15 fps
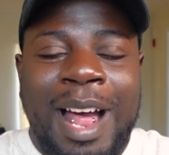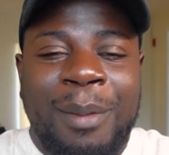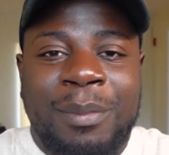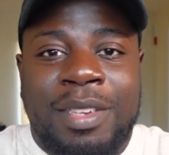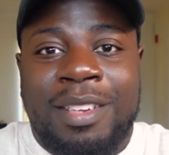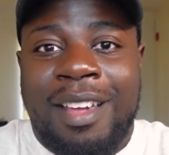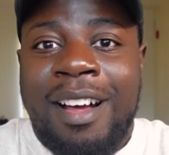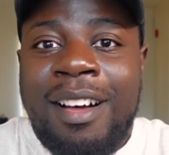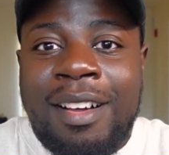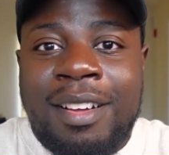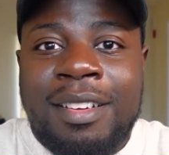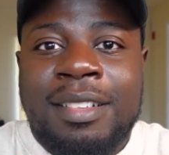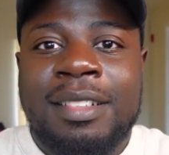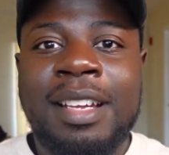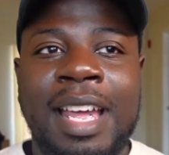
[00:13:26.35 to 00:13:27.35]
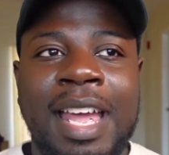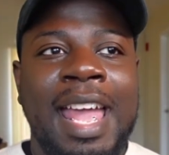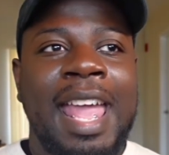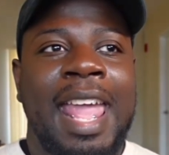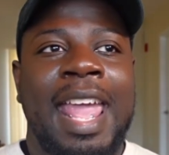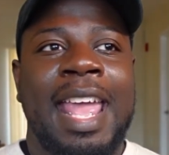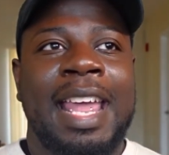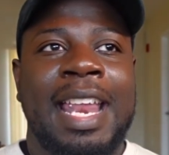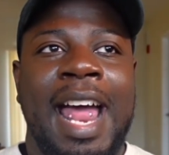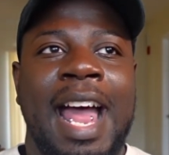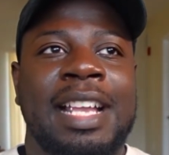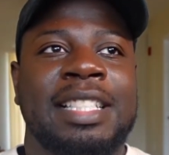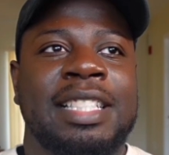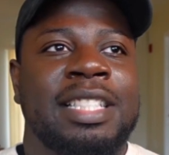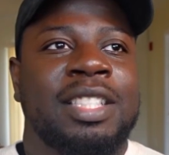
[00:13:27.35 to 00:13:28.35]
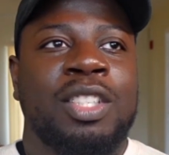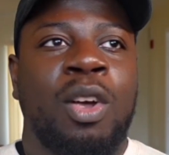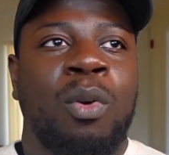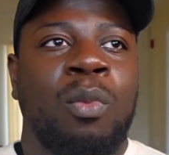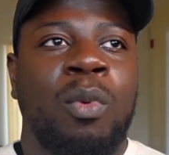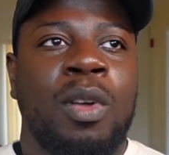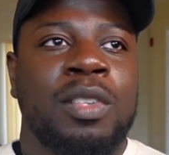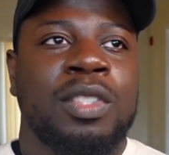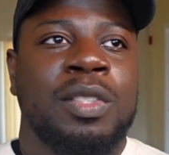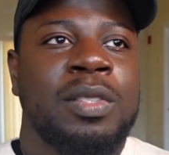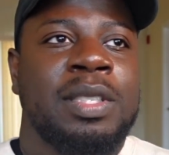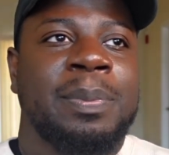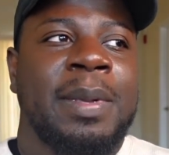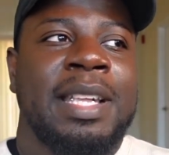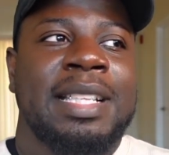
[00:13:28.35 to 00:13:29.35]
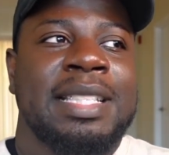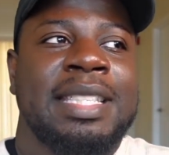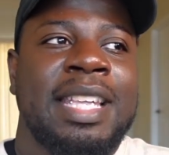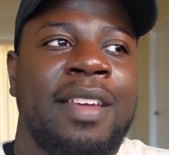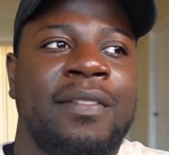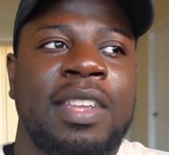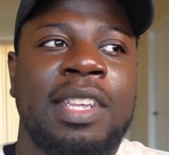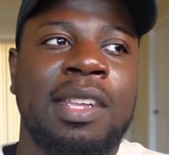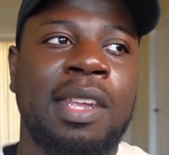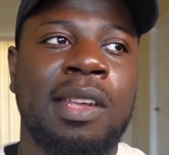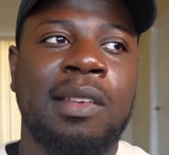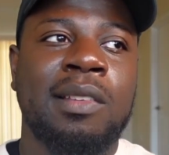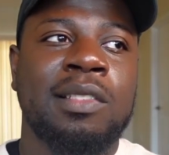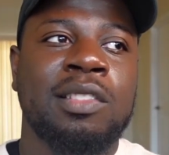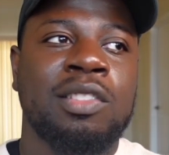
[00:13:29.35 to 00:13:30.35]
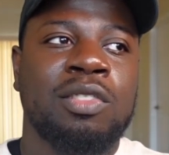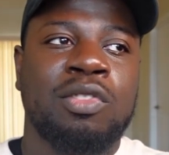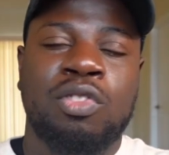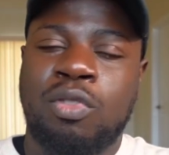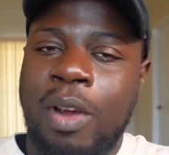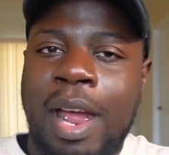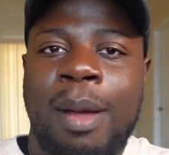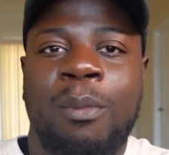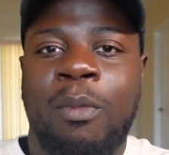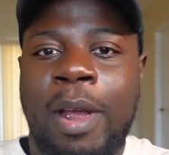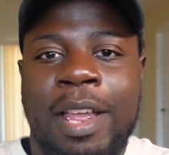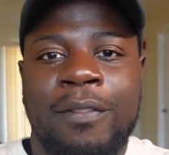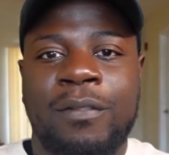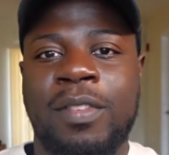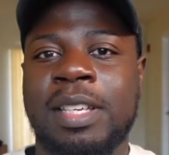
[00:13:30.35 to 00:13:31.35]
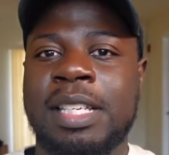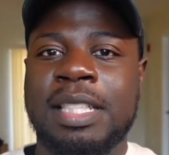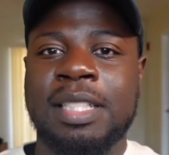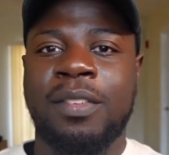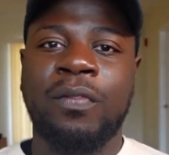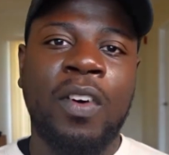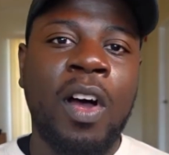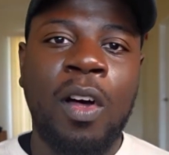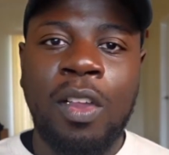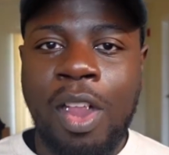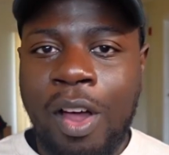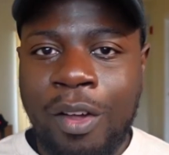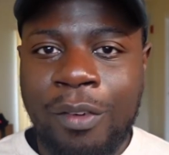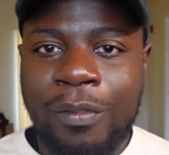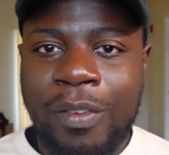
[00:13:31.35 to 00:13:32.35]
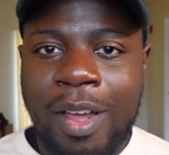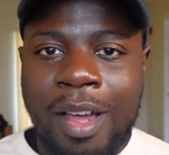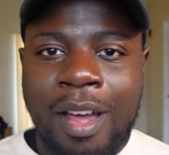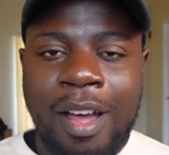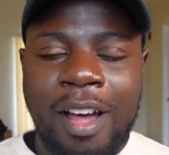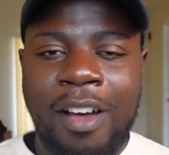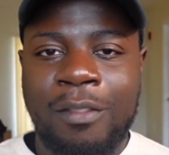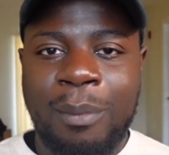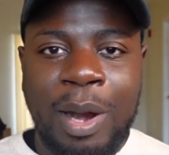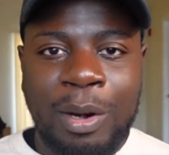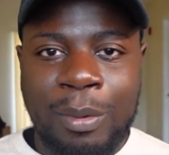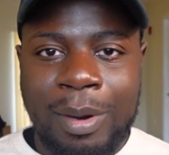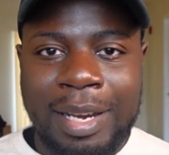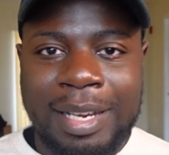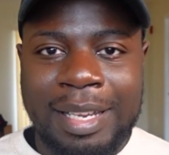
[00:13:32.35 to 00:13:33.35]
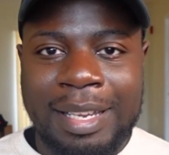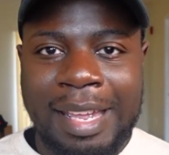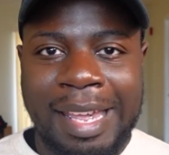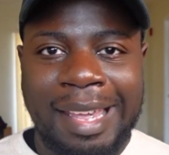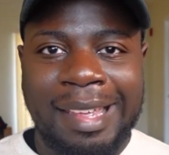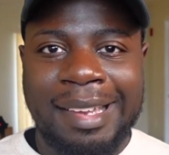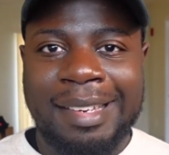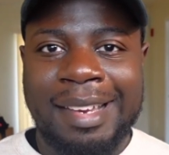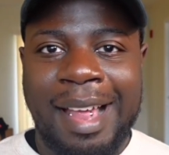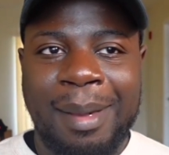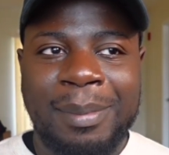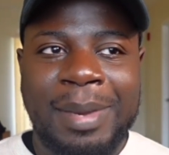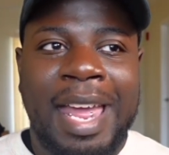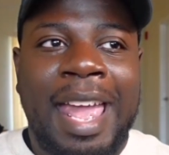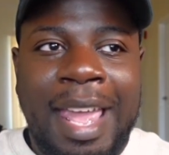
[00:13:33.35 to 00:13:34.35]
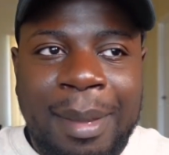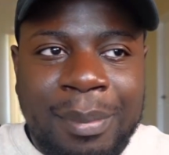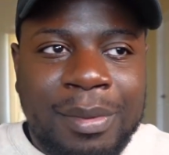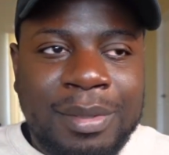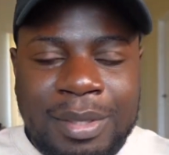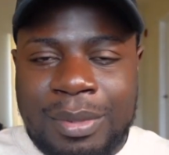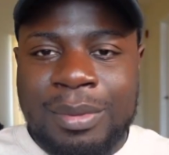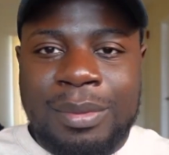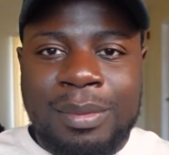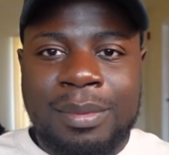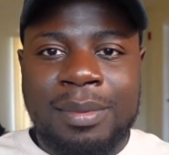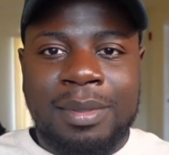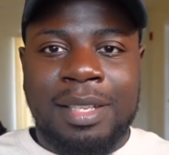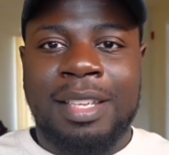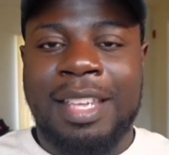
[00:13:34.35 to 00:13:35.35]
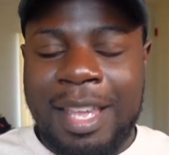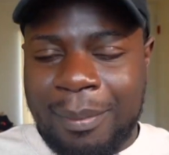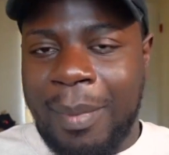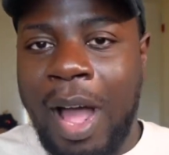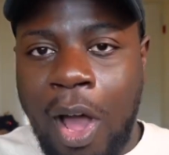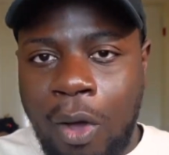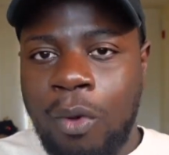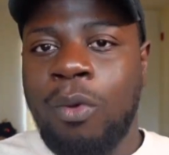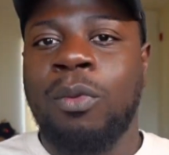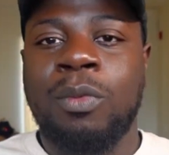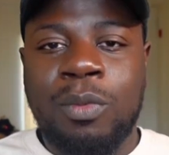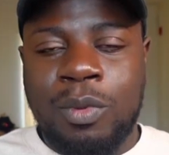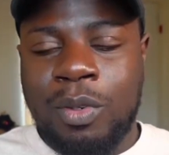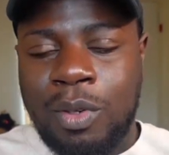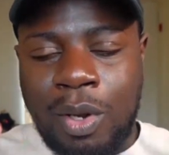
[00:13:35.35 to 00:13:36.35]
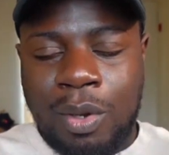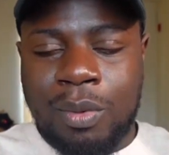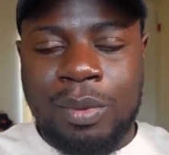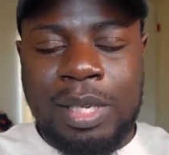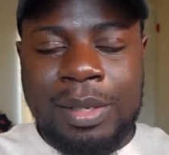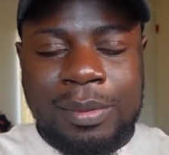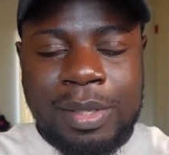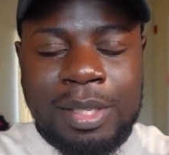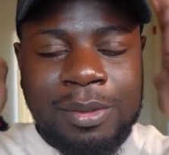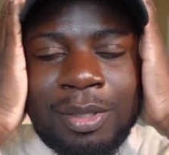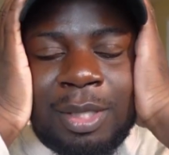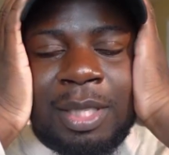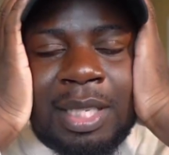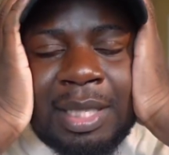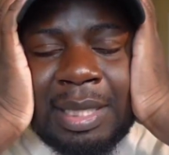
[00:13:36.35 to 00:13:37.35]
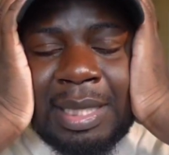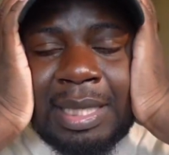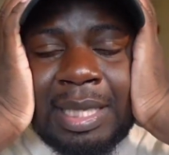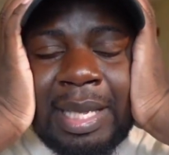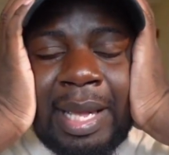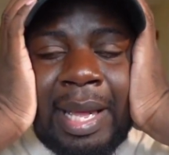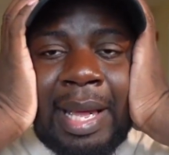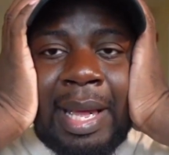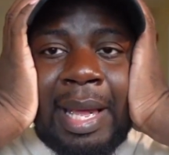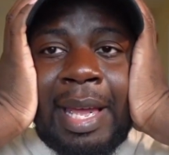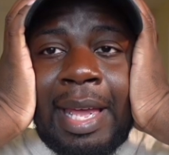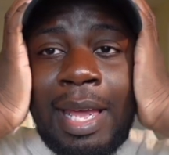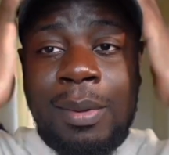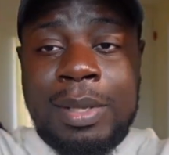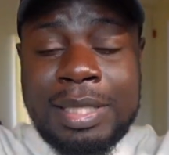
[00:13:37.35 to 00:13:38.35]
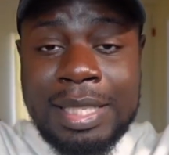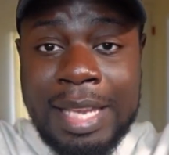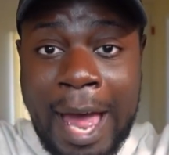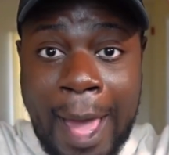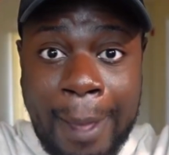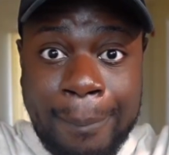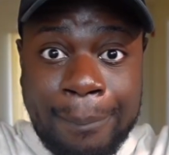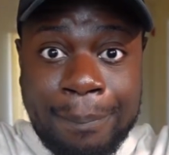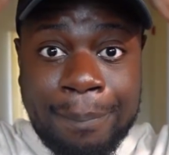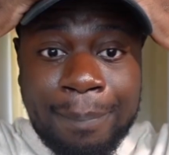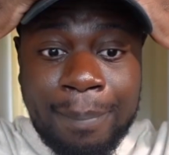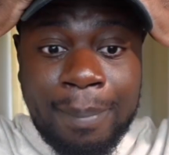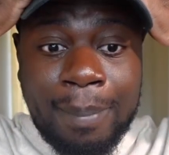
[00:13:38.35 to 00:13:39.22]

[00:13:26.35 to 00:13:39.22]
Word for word: I'm young, and I just don't want to spend seven years trapped waiting for this to fall off of my credit, and I'm not able to get my own. You know, it, it was just, it was a lot.